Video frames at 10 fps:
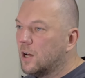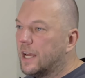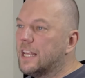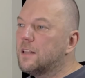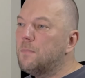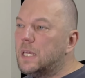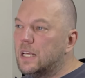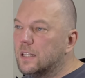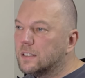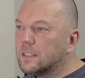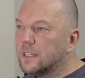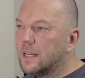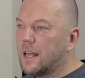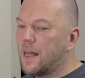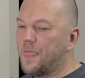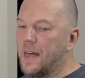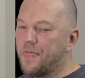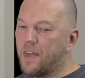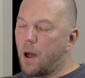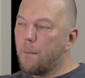it means that
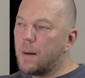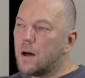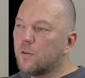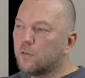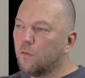the amount